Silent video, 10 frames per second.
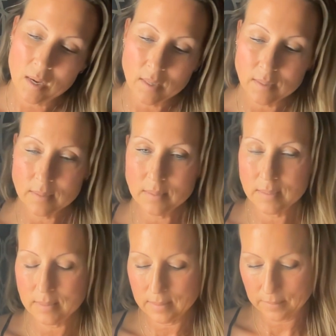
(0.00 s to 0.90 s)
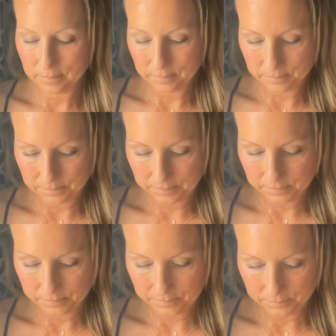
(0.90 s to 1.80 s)

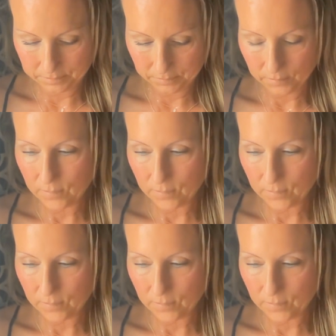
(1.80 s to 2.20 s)
eyes.